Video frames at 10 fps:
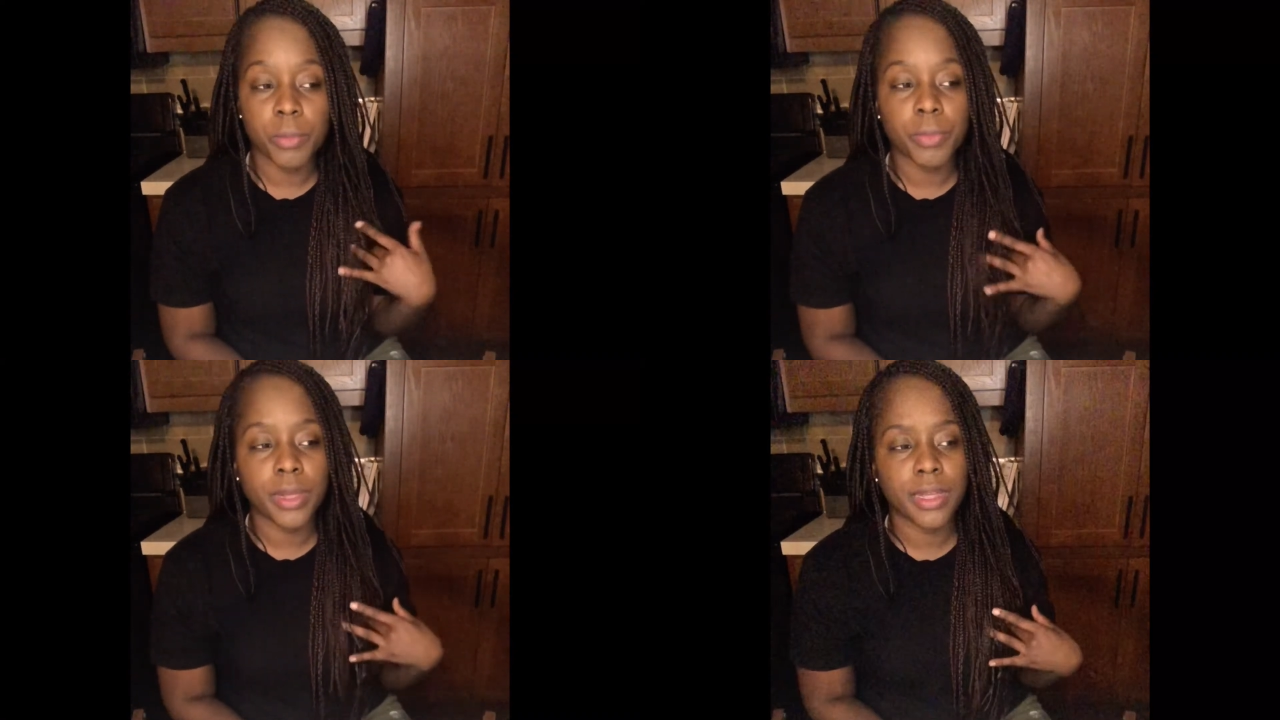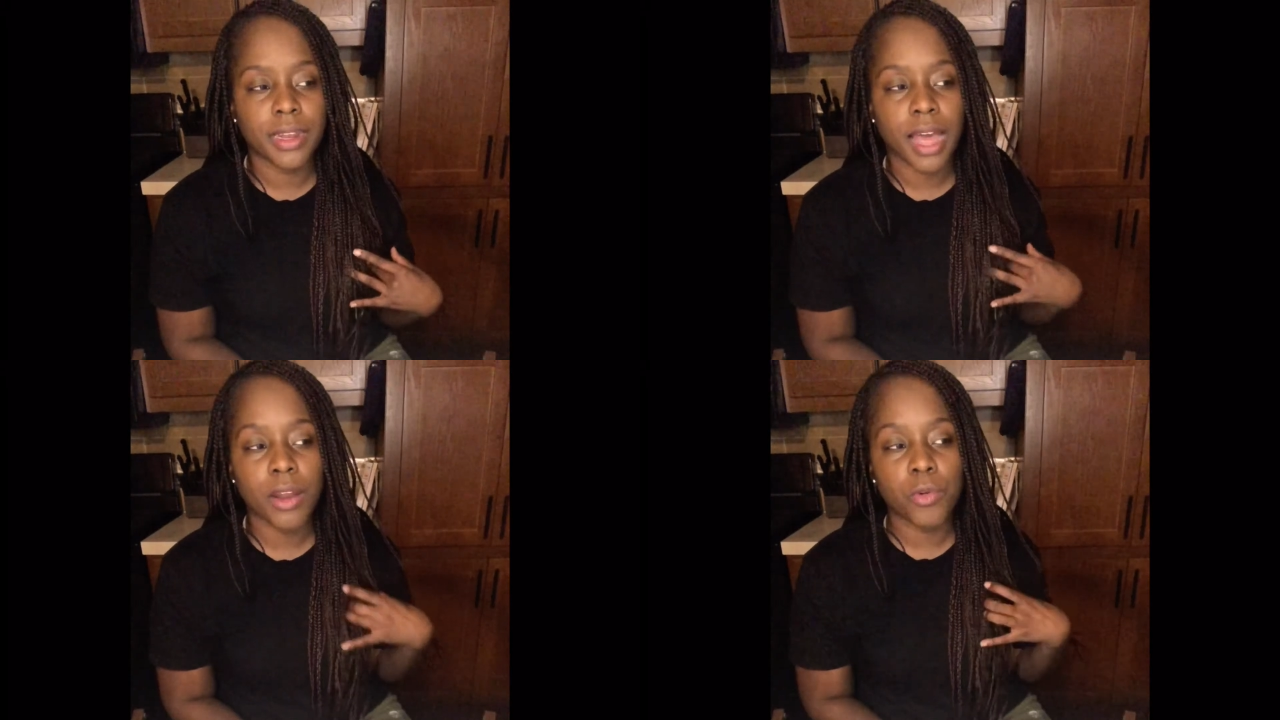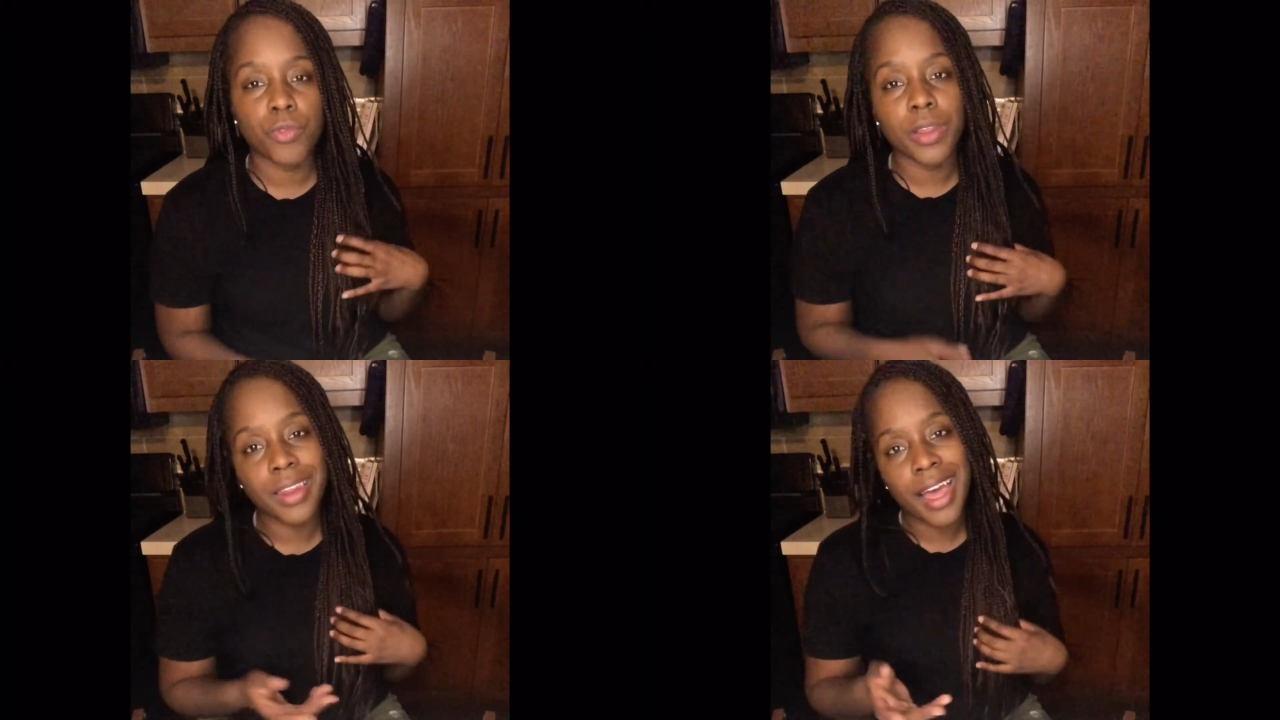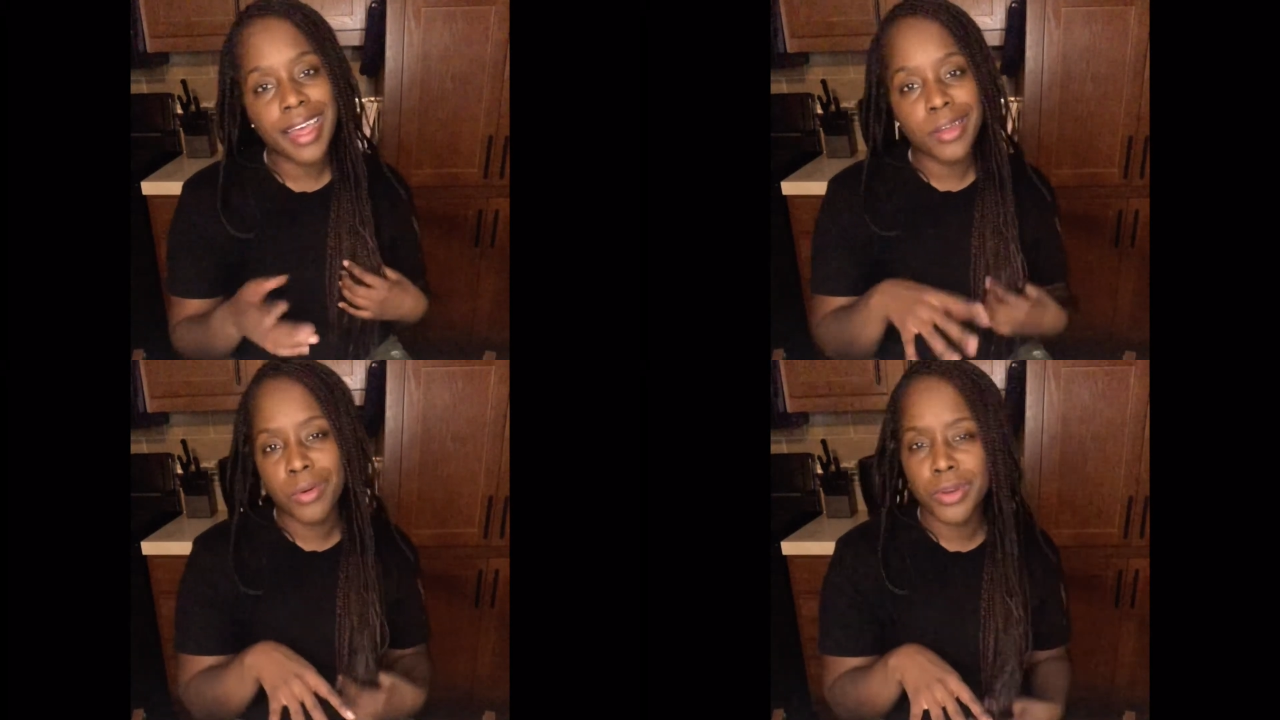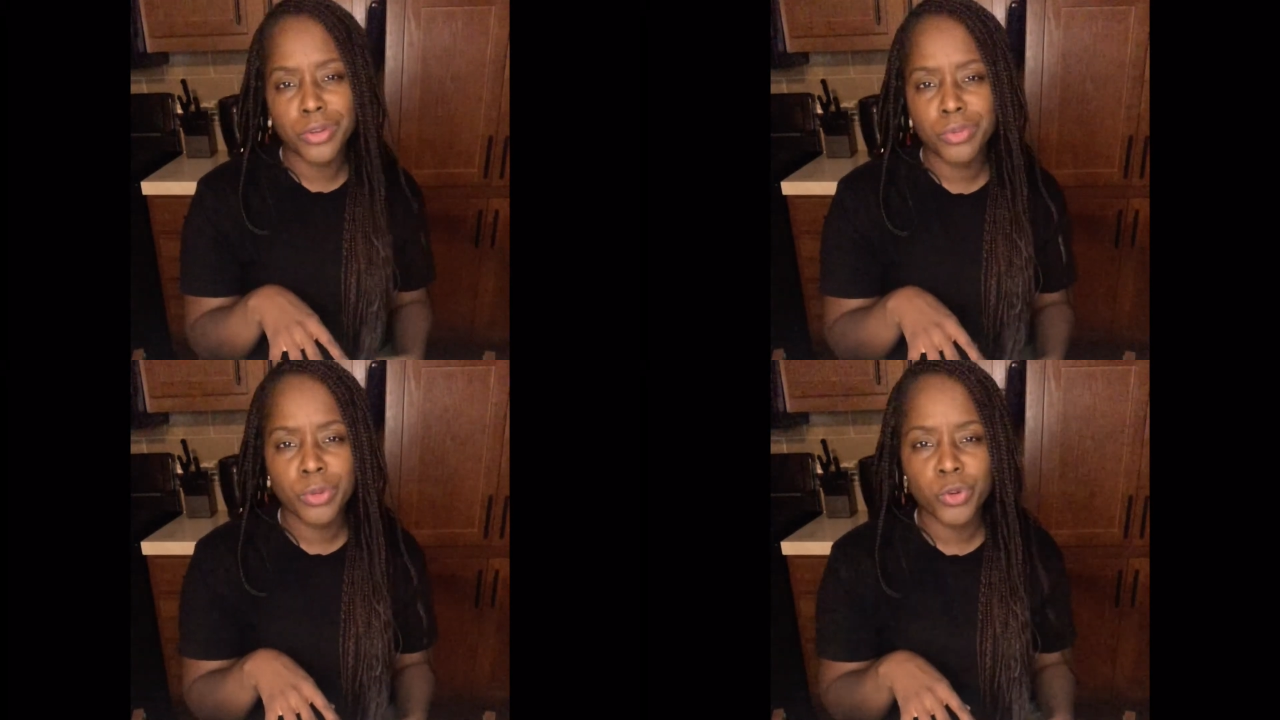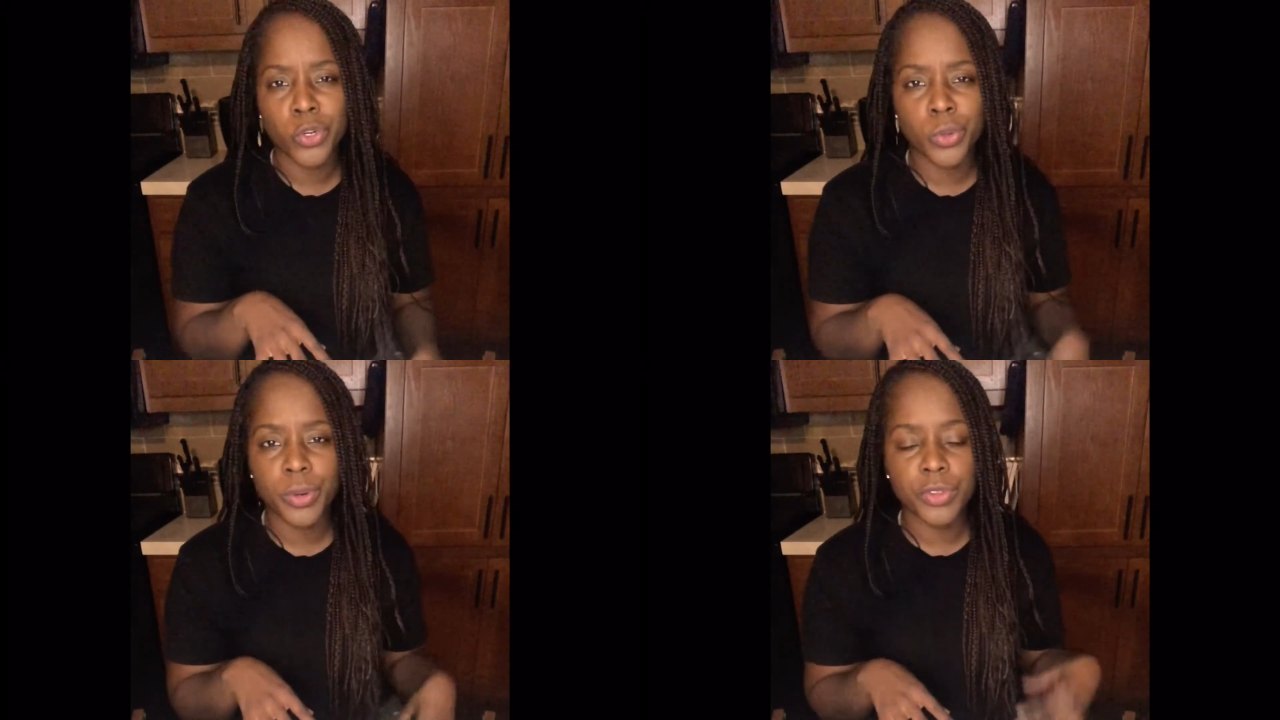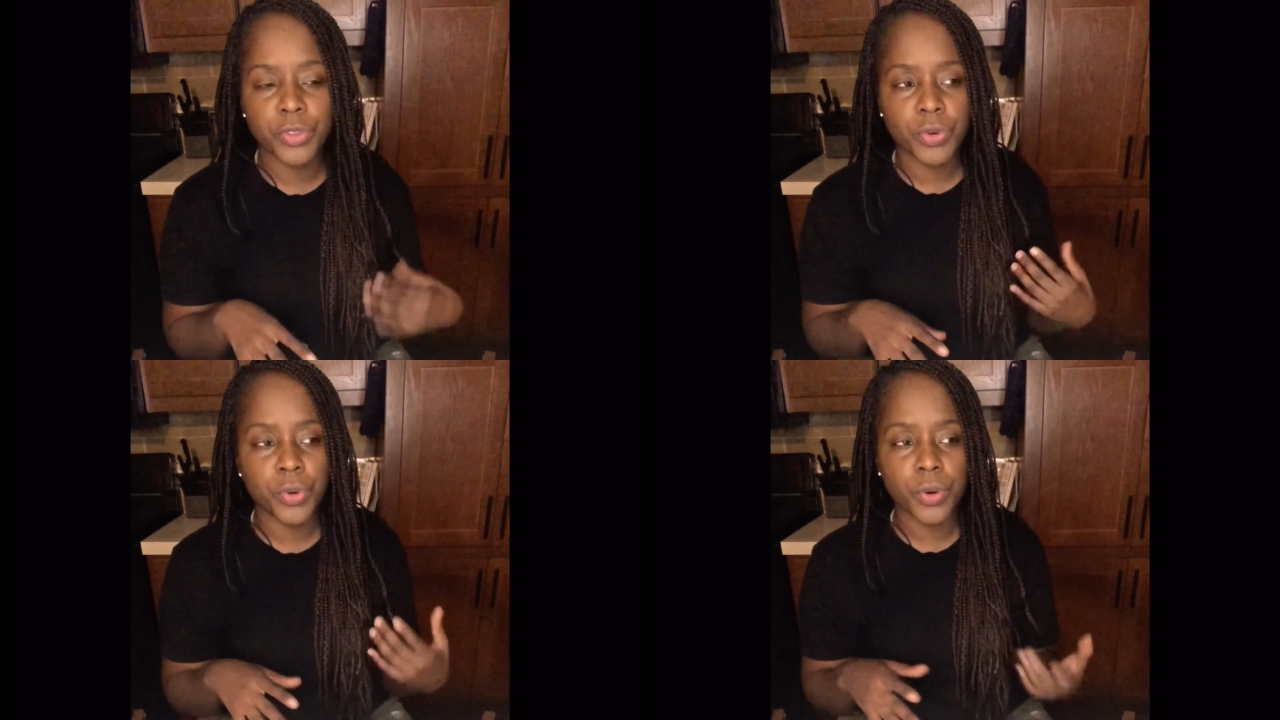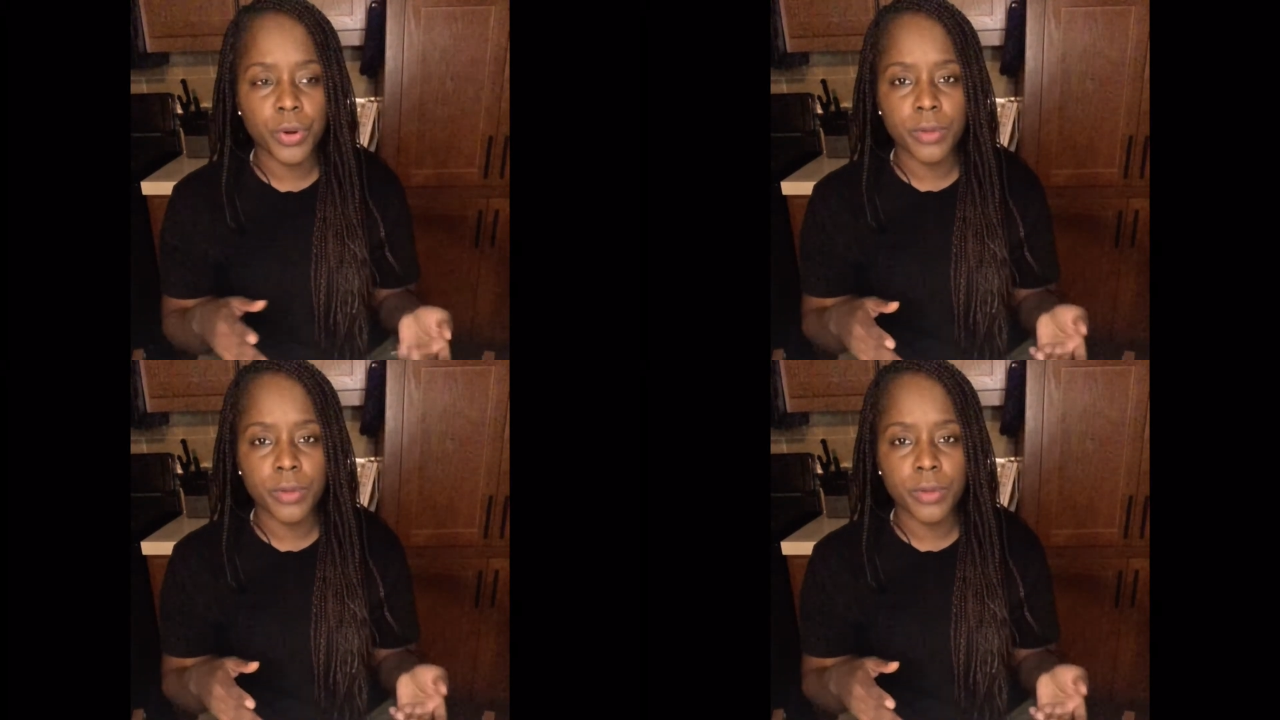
But I don't rely on YouTube shorts or